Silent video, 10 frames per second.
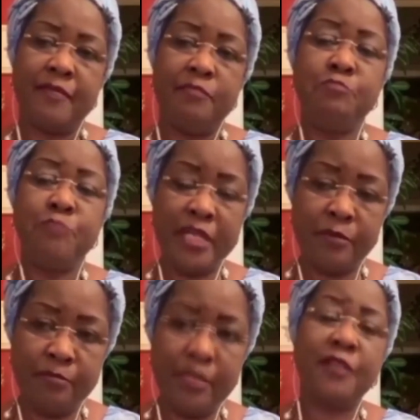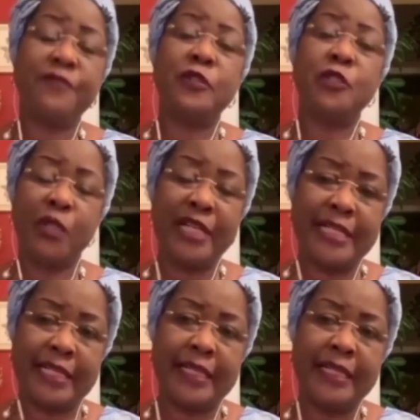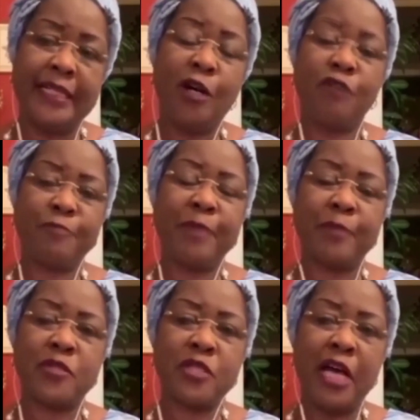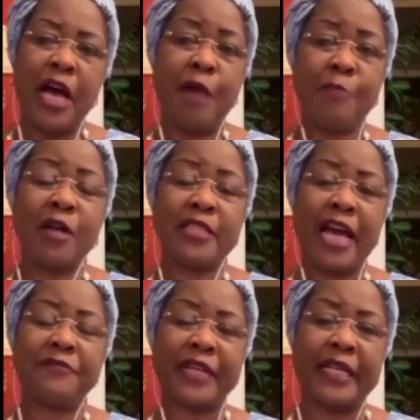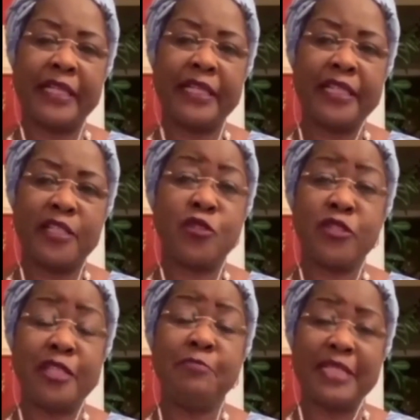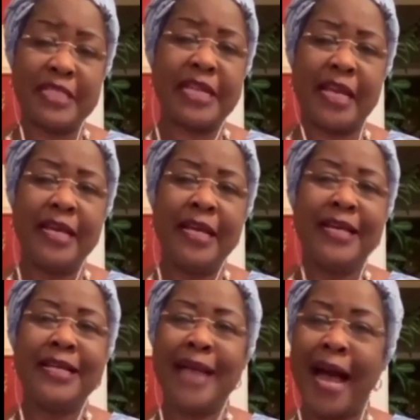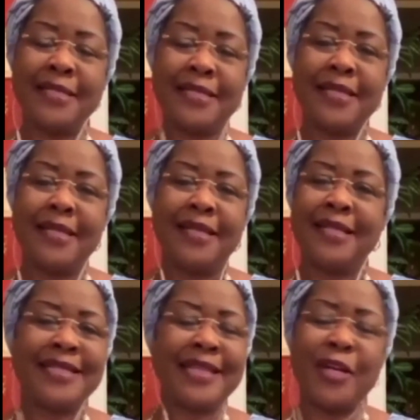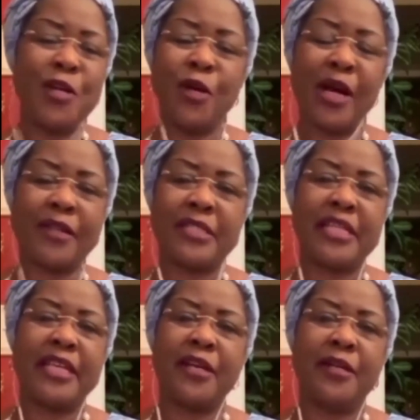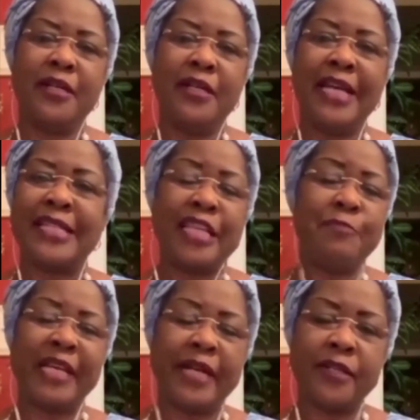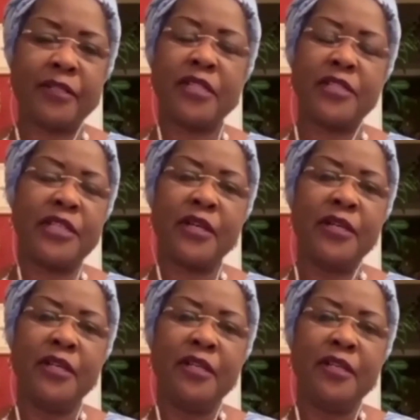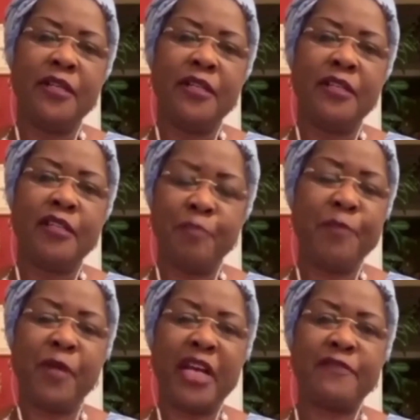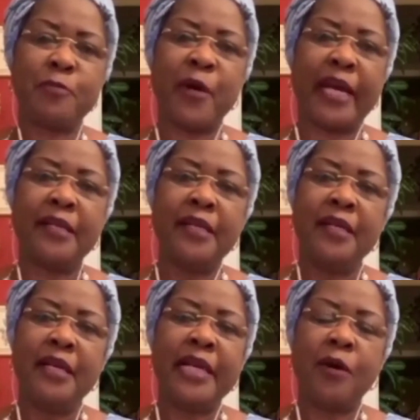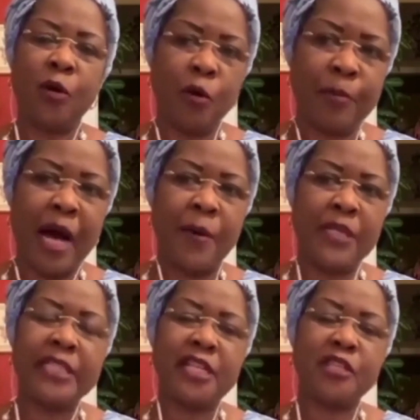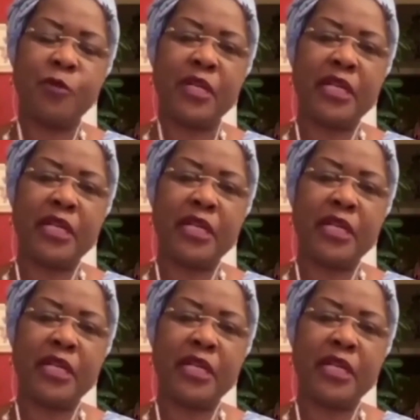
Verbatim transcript: meaningful unity of purpose among the African leaders to simply say, guys, this can no longer continue. It simply cannot continue. The people have spoken, and I hope our leadership would